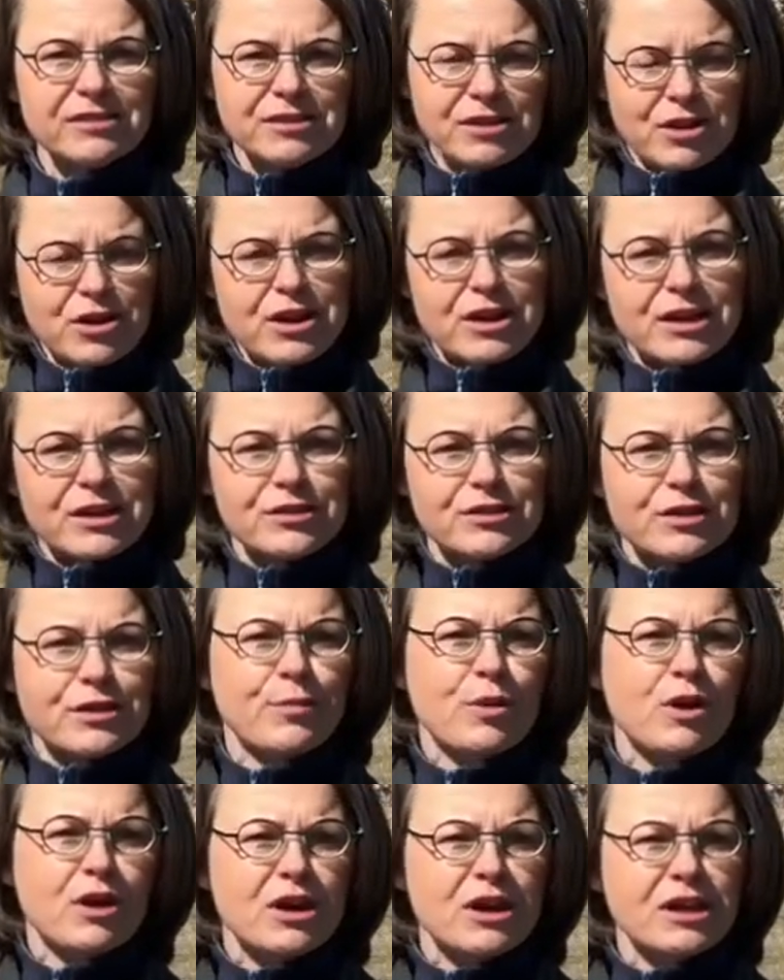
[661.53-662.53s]
yard or a
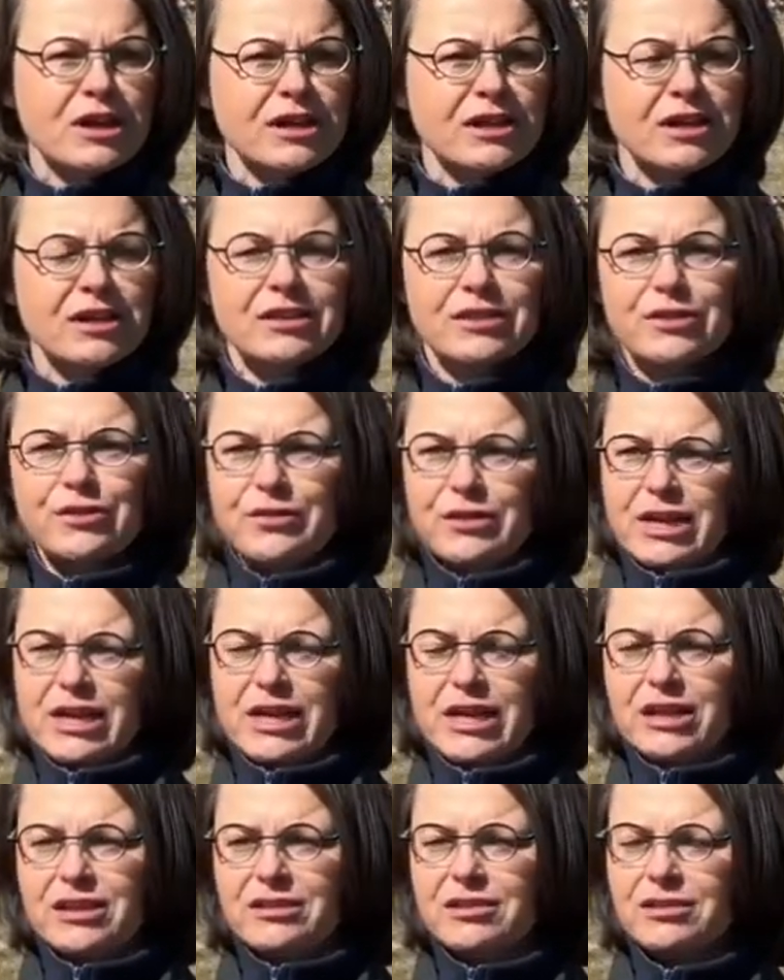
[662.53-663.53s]
park can
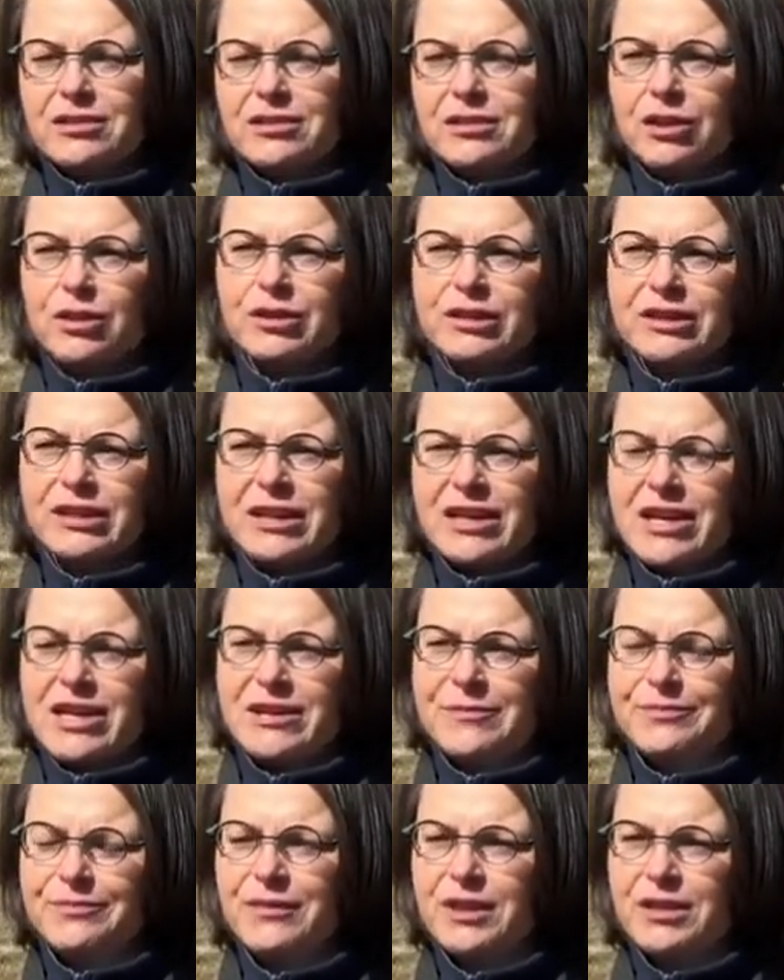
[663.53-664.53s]
create
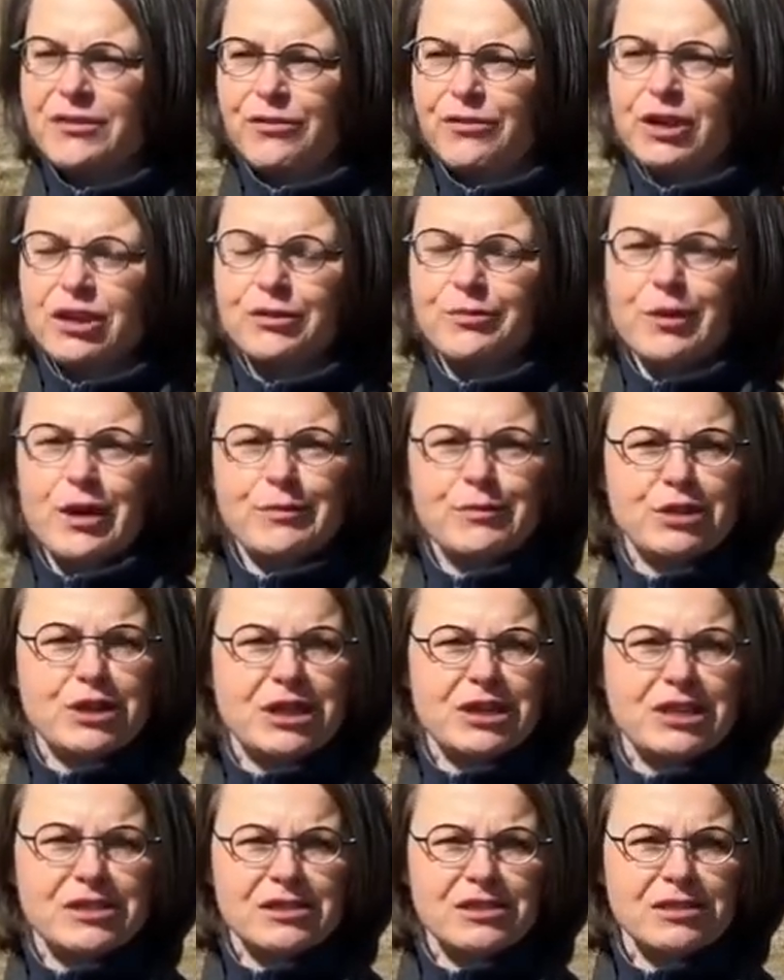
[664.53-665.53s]
long-time fond
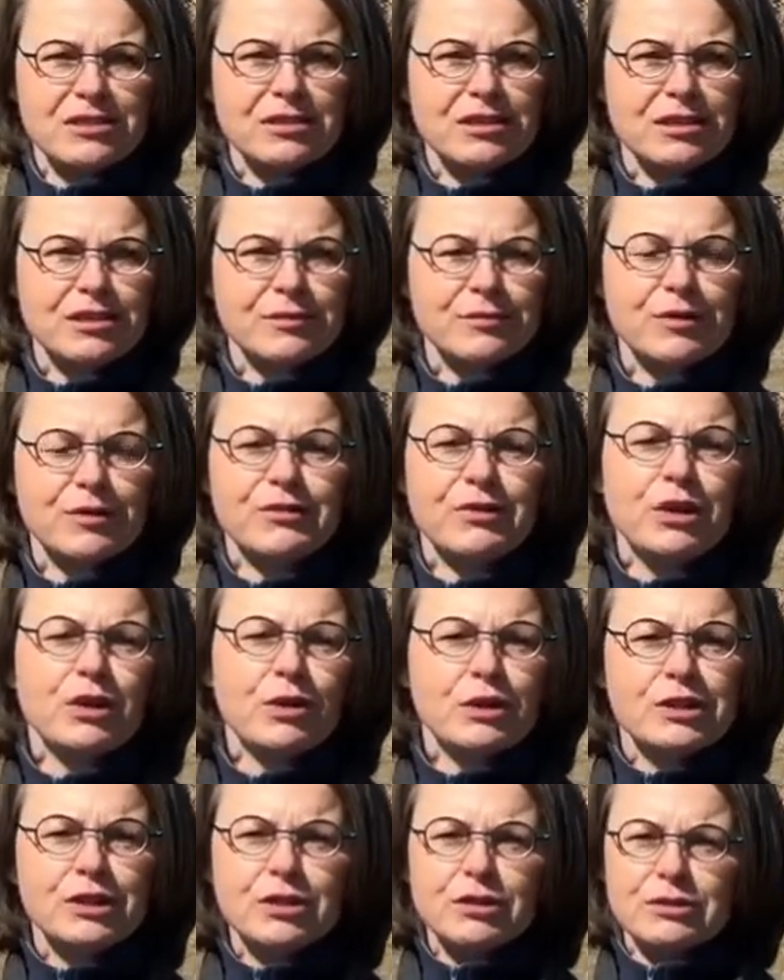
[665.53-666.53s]
memories. But we
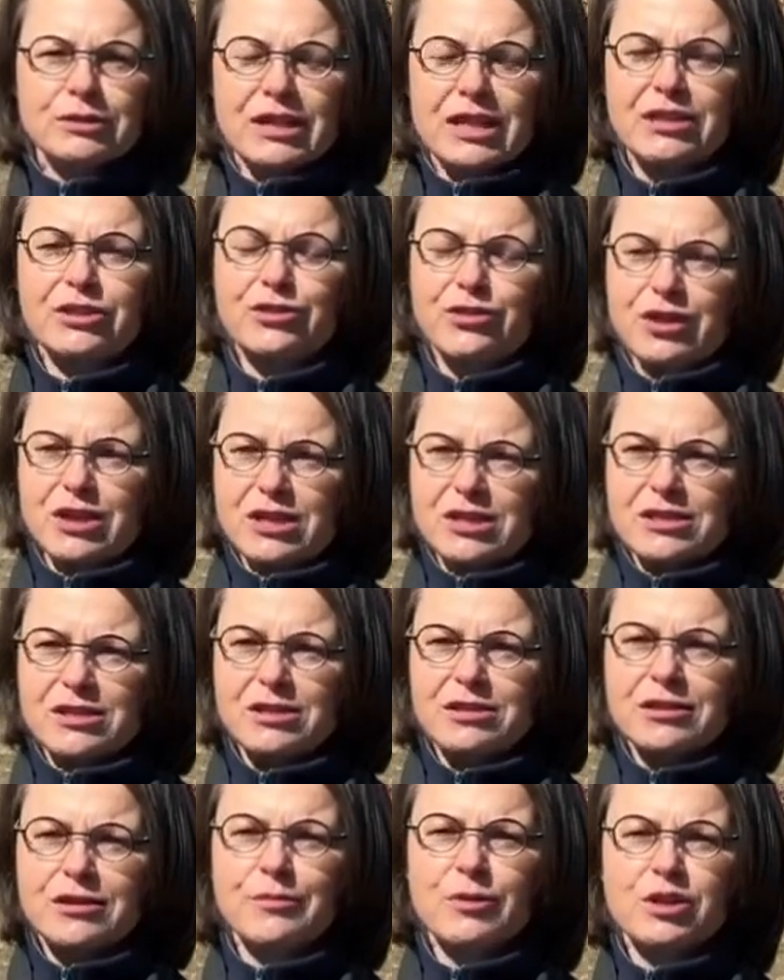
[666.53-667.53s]
all know that trees
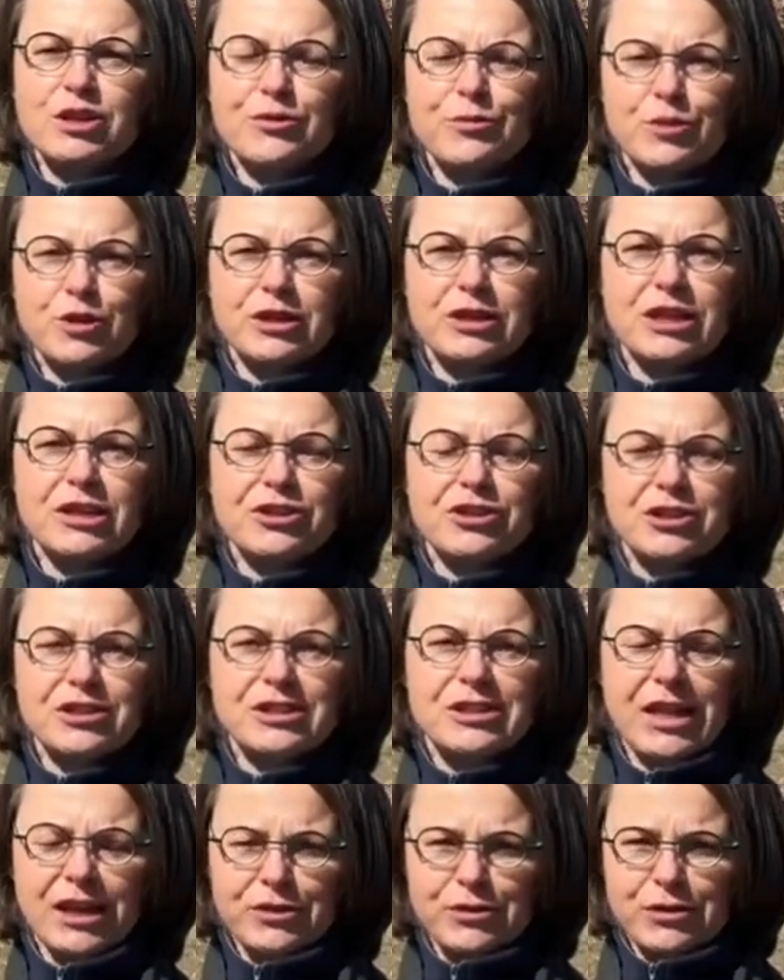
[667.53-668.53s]
are much more than
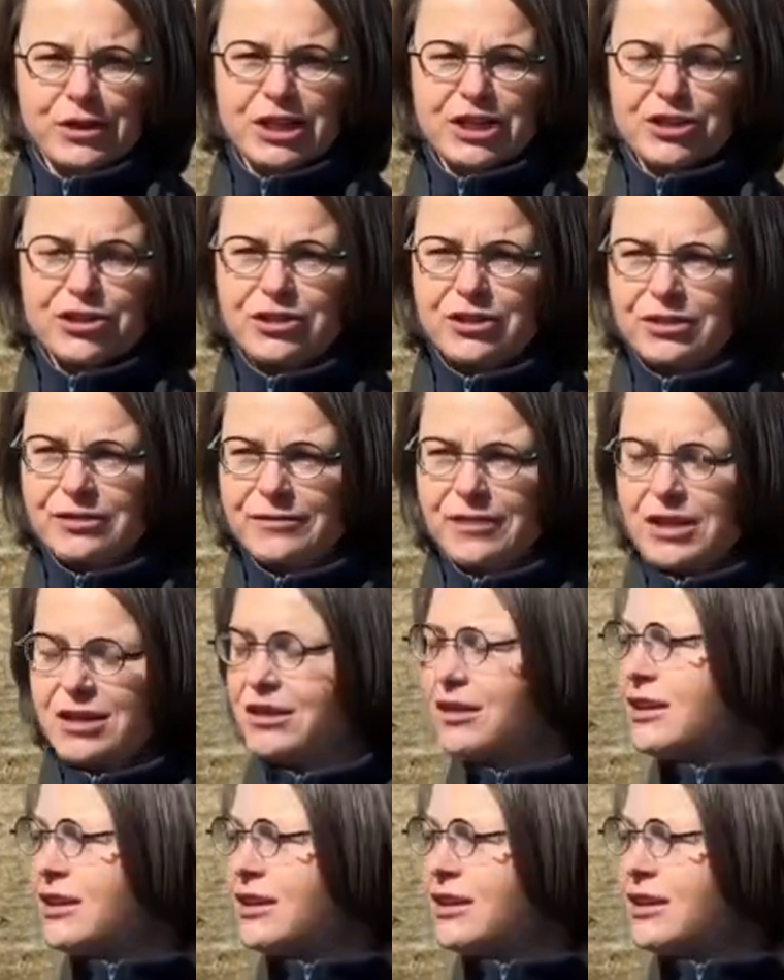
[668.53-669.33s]
just decoration.